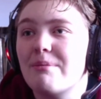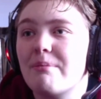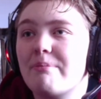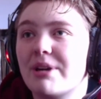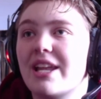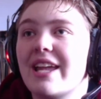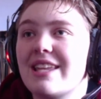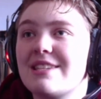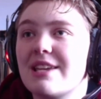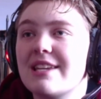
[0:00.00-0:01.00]
But
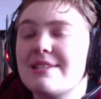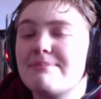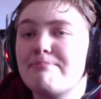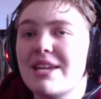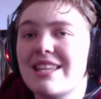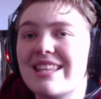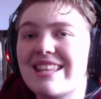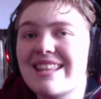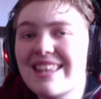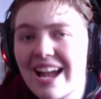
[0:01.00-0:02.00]
it's
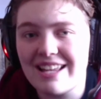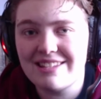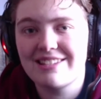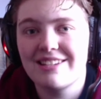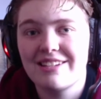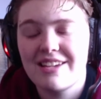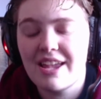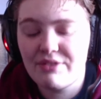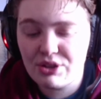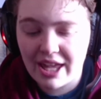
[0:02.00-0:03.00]
been nuts.
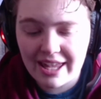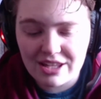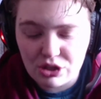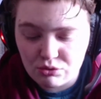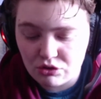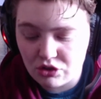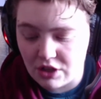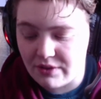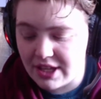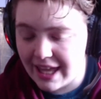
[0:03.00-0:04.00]
If you
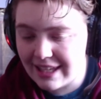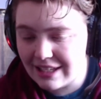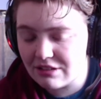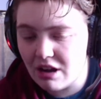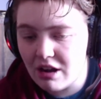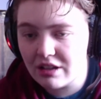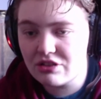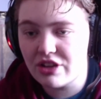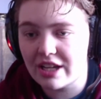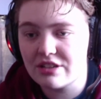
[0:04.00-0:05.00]
can't get a
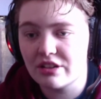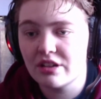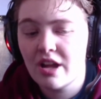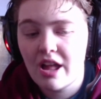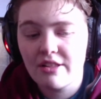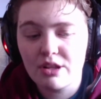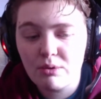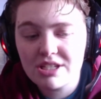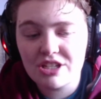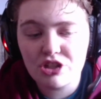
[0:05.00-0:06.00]
contractor, then the
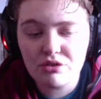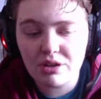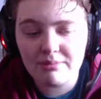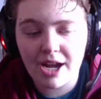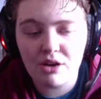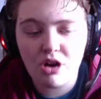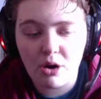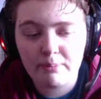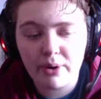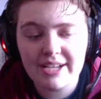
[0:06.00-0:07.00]
ones that do come out
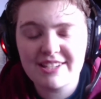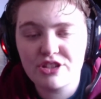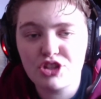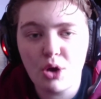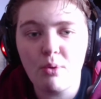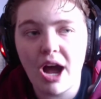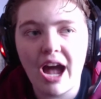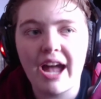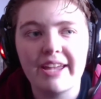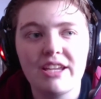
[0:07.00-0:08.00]
are priced so
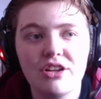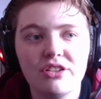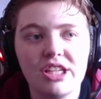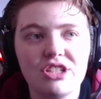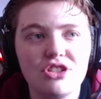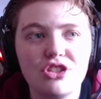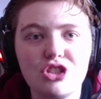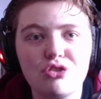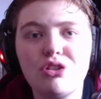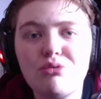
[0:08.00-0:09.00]
high, you're like,
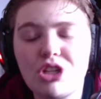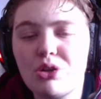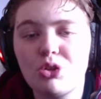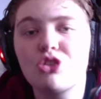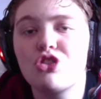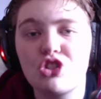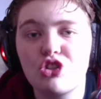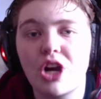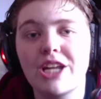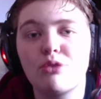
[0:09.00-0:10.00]
screw you, you're just
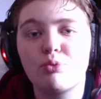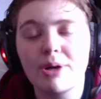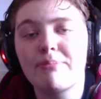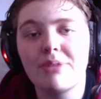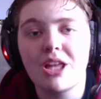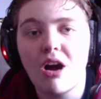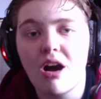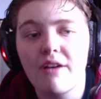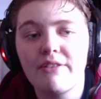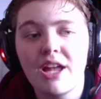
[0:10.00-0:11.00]
trying to rip me
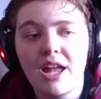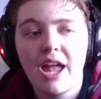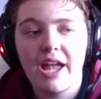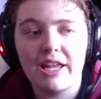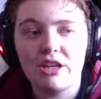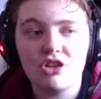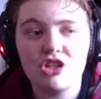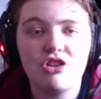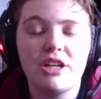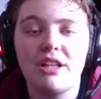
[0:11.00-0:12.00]
off, and you're
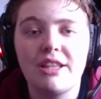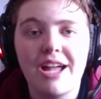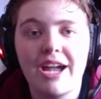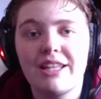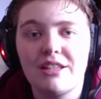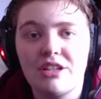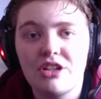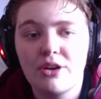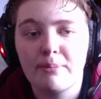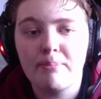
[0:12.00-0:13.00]
just trying to line
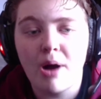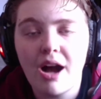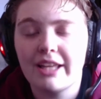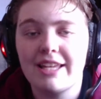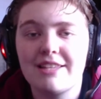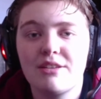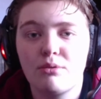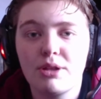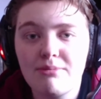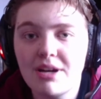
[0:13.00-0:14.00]
your pockets
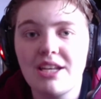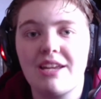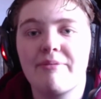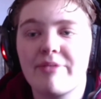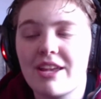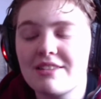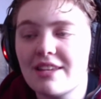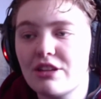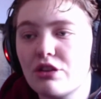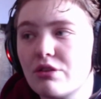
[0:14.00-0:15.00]
with money. That's
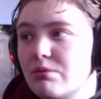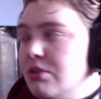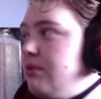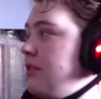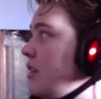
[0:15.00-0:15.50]
like the roof.